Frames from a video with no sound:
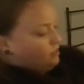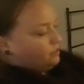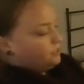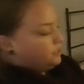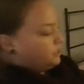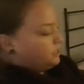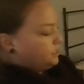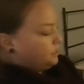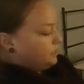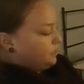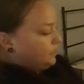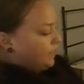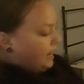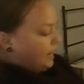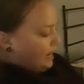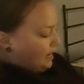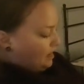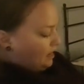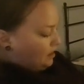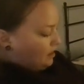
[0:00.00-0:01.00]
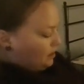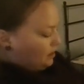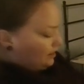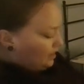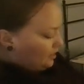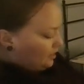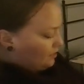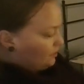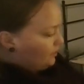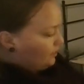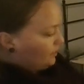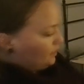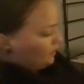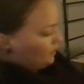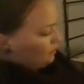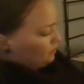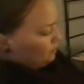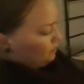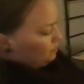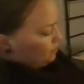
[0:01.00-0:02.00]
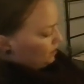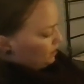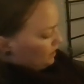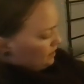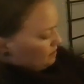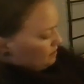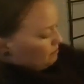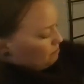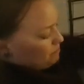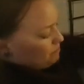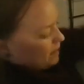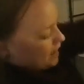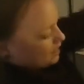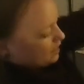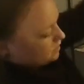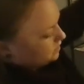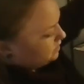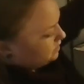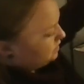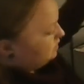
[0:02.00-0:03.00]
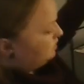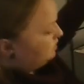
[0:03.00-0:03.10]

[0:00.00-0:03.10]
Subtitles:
there's still a tag on there, so that's gonna be put in the back.